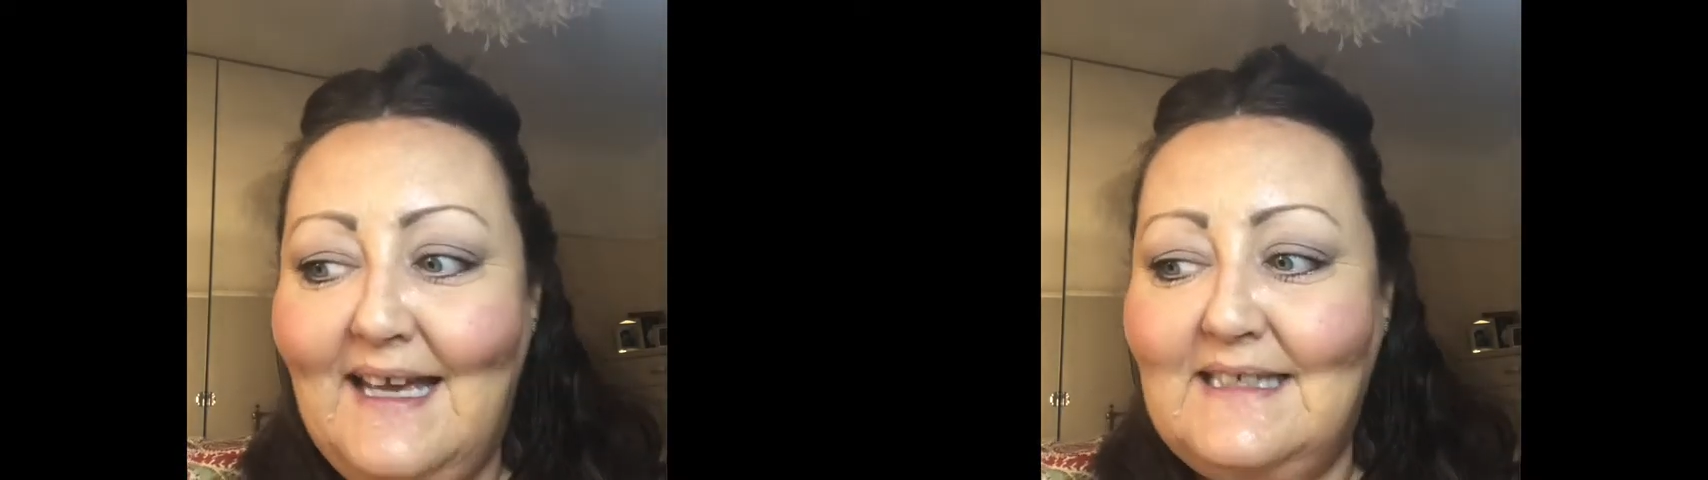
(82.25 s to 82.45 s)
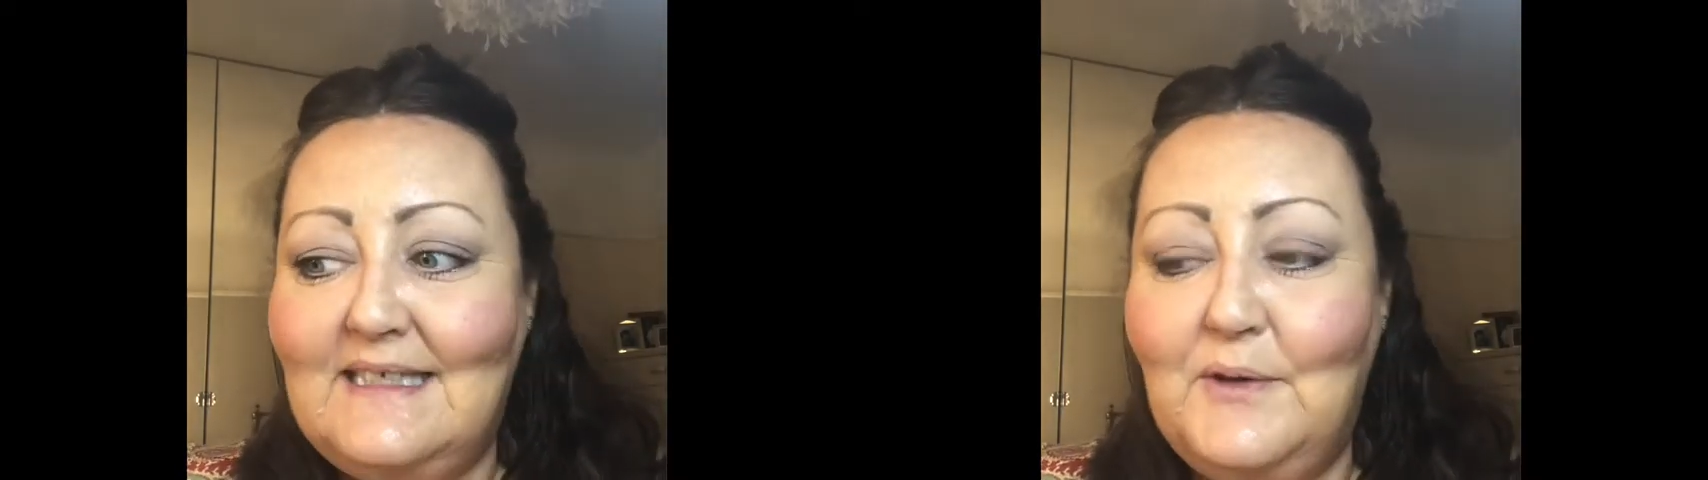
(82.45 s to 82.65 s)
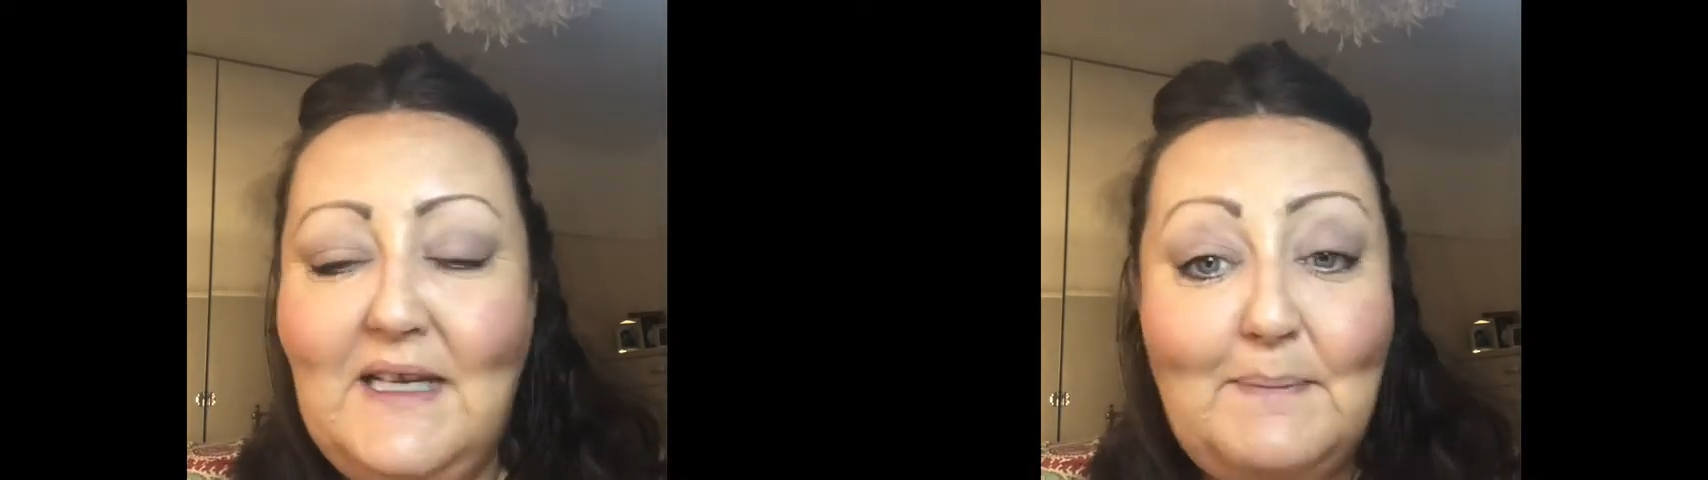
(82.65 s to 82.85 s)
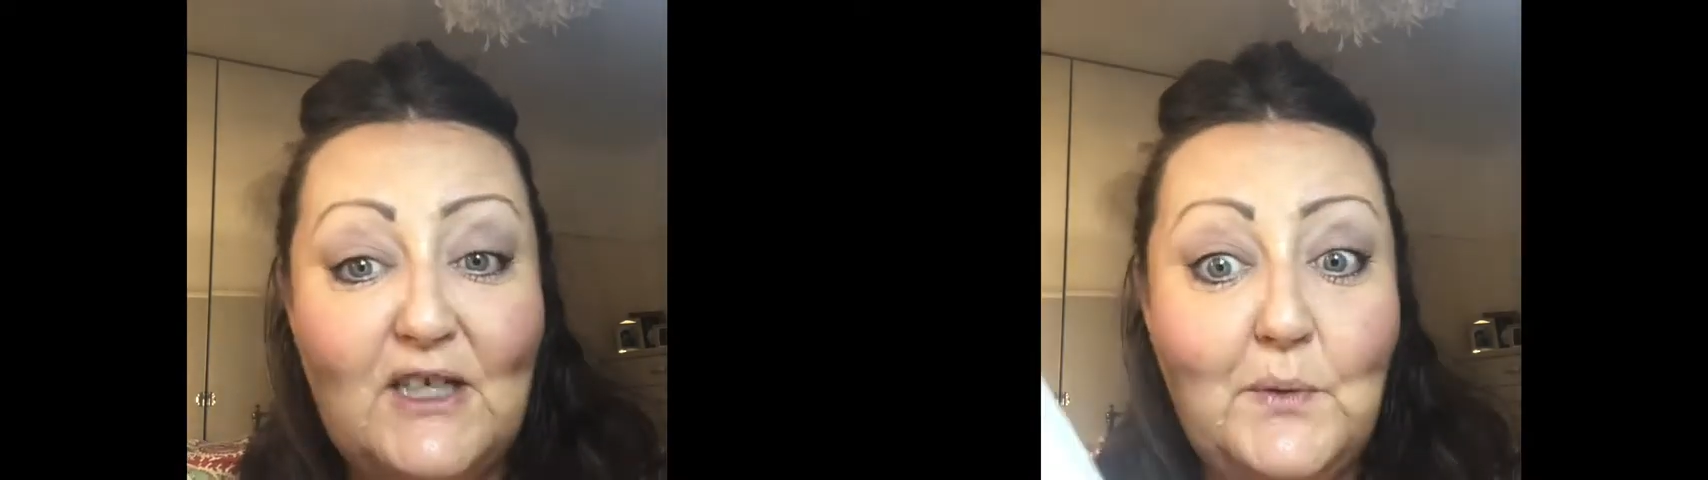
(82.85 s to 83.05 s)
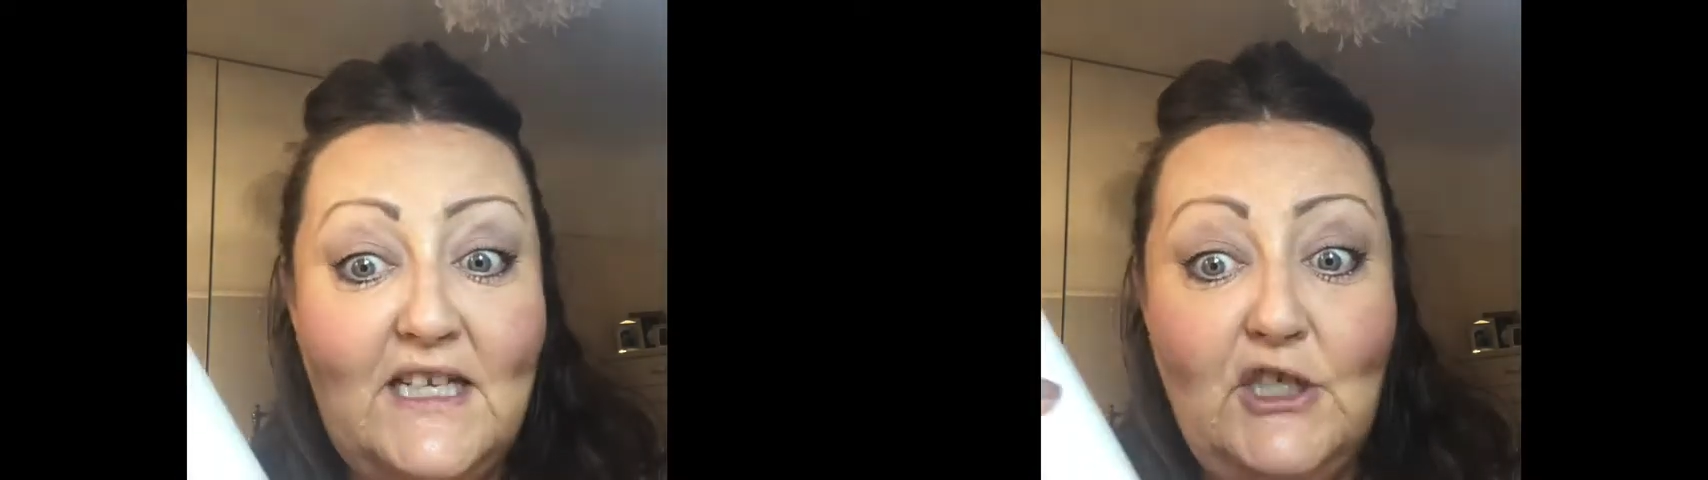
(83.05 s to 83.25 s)
So it's
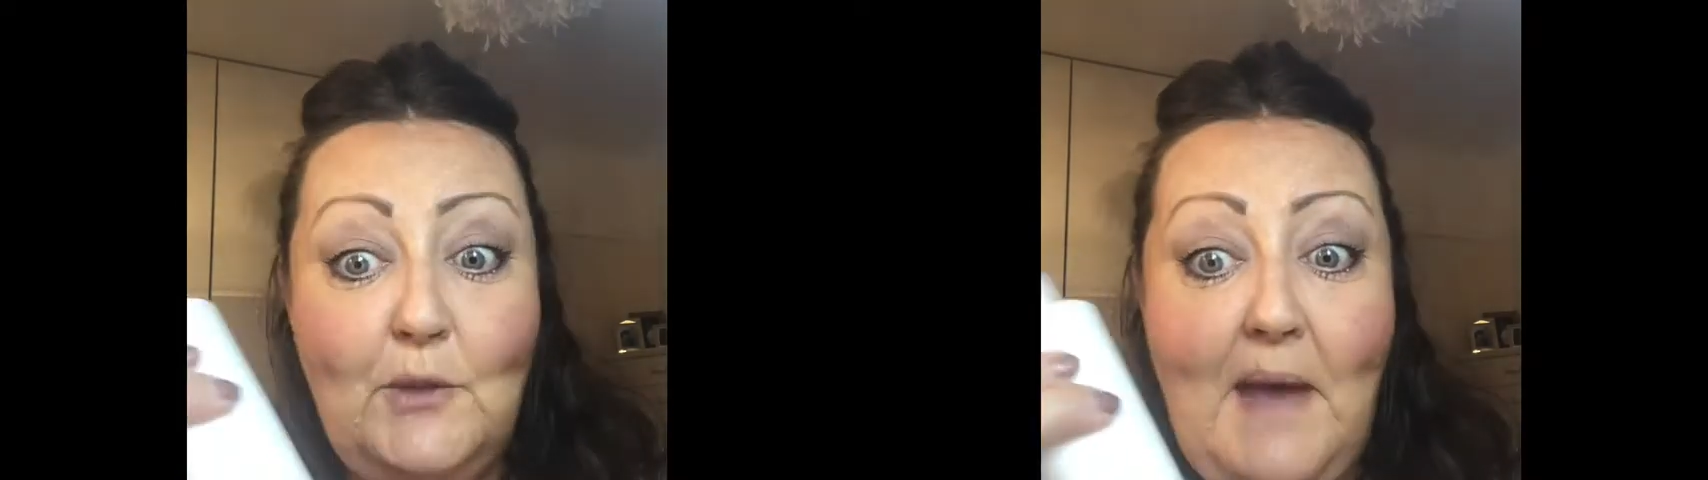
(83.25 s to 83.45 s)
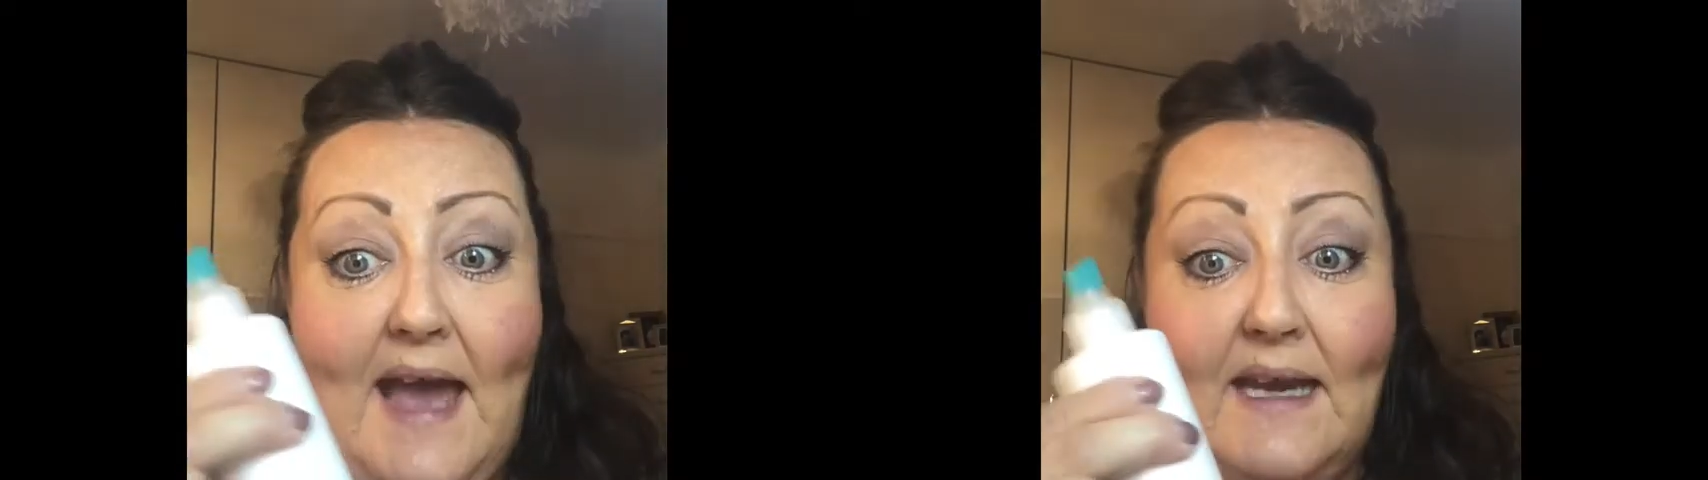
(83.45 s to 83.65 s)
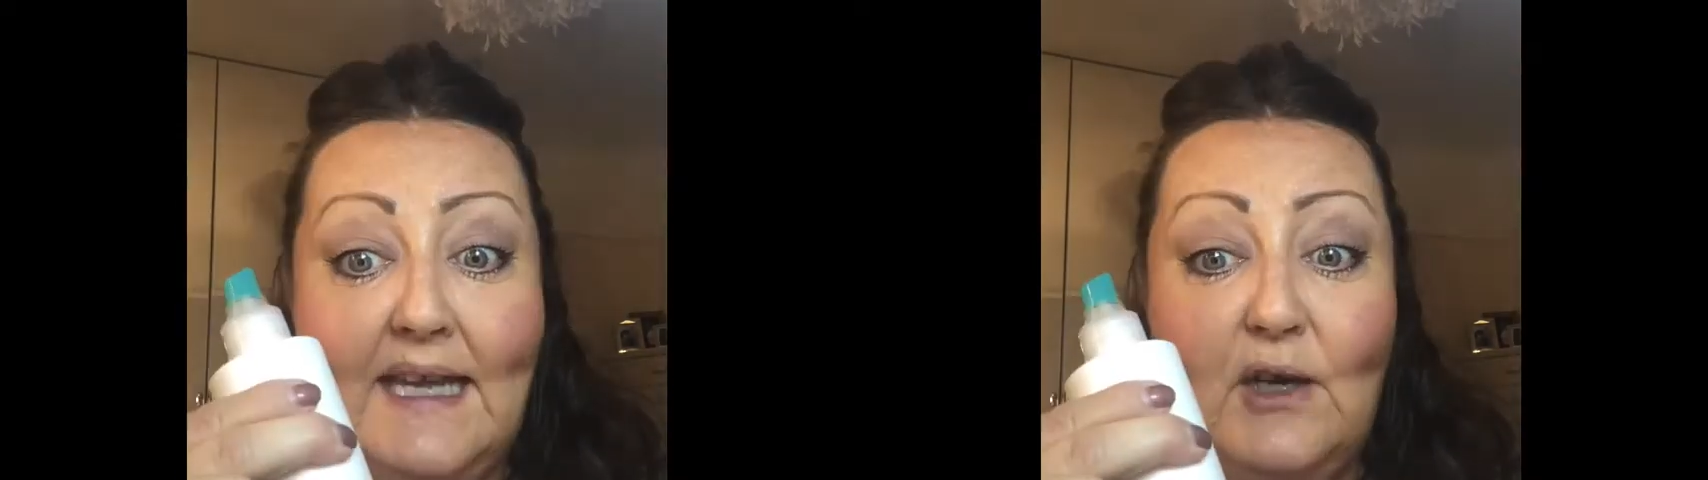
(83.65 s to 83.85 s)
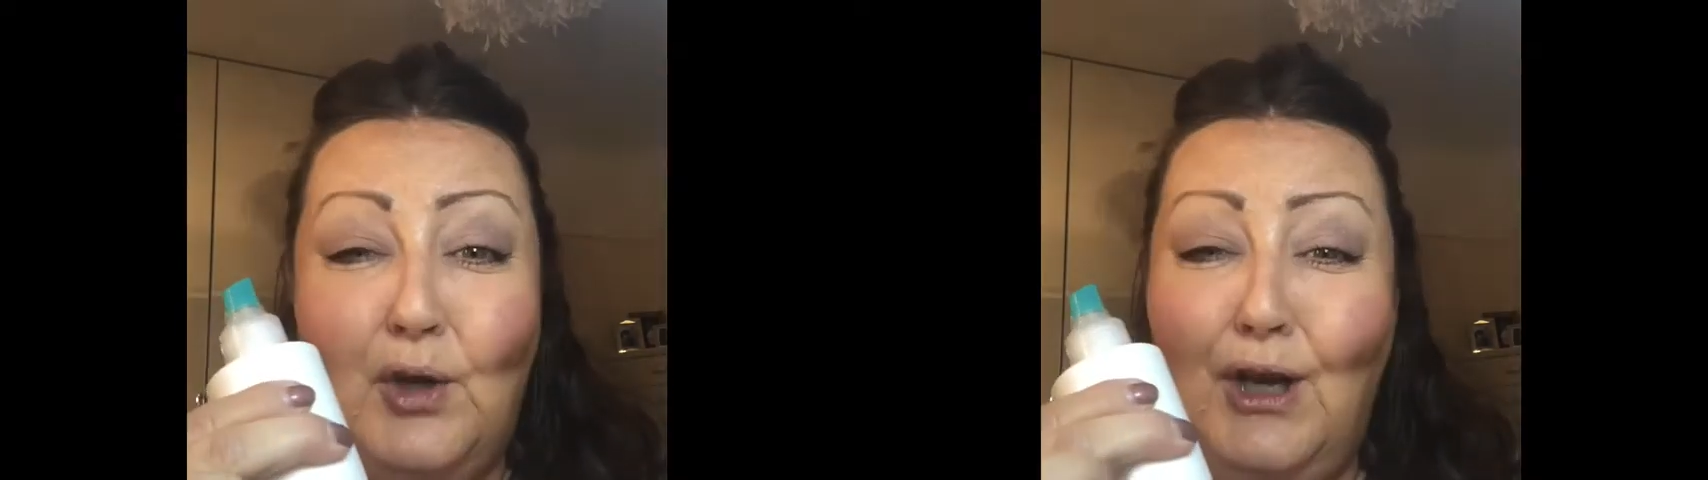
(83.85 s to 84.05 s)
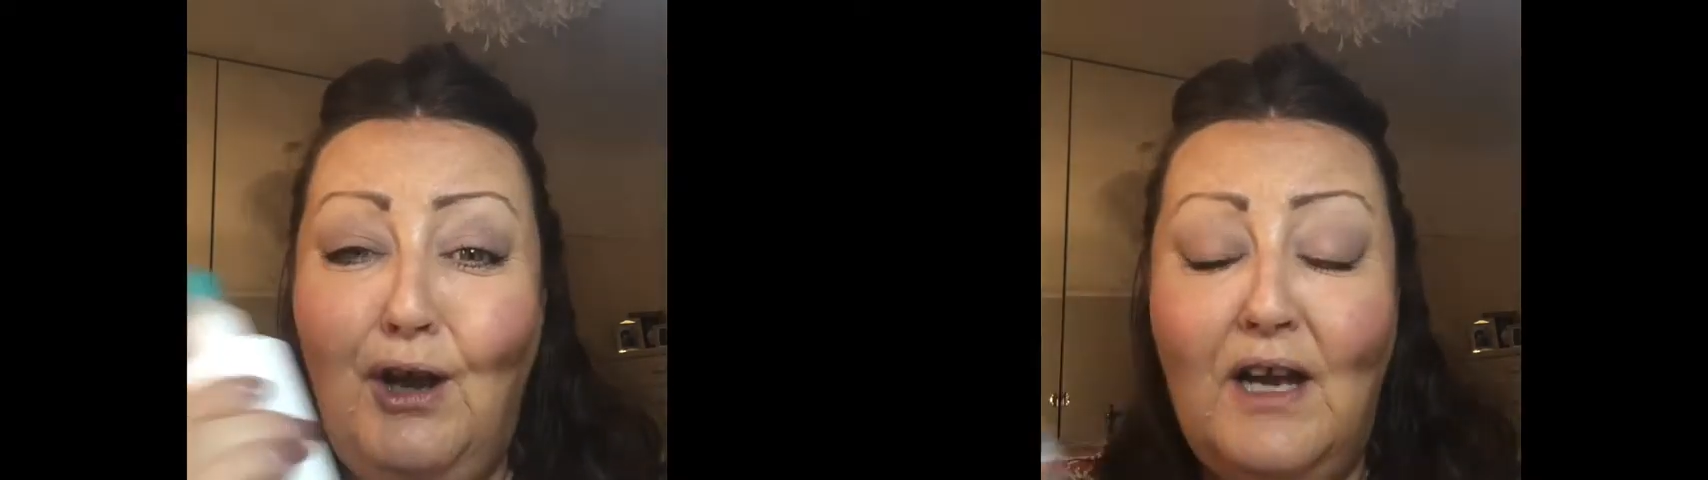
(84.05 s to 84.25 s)
about £22. I get it
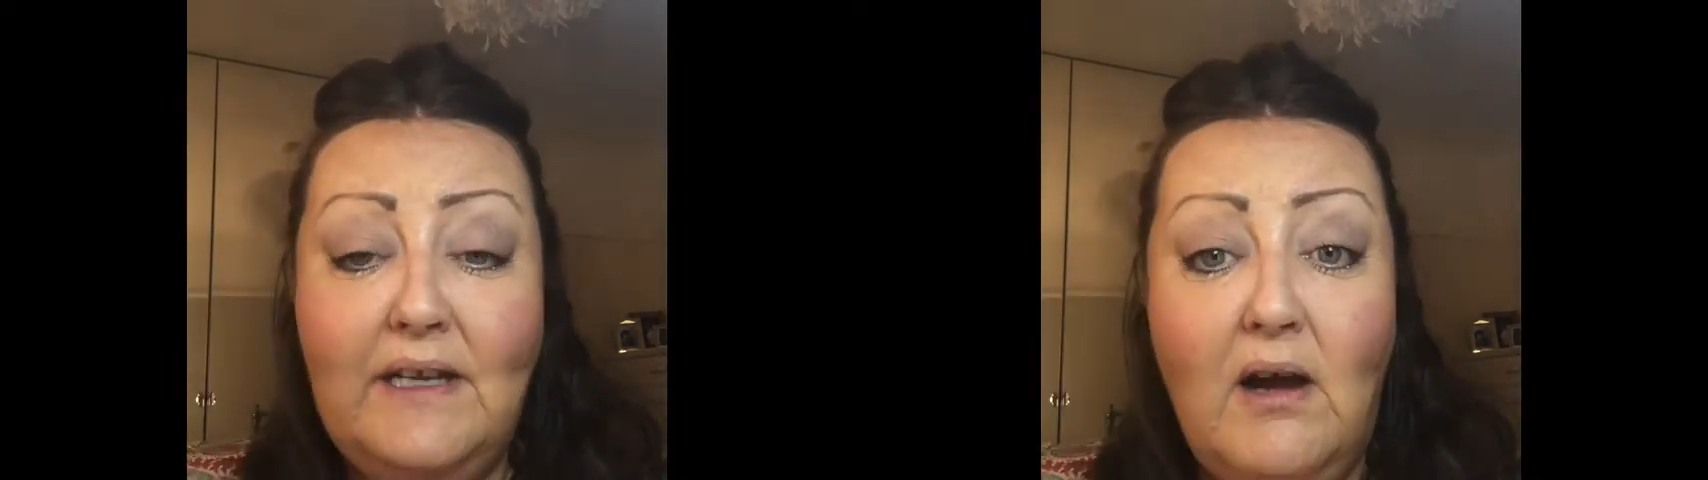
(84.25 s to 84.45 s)
online.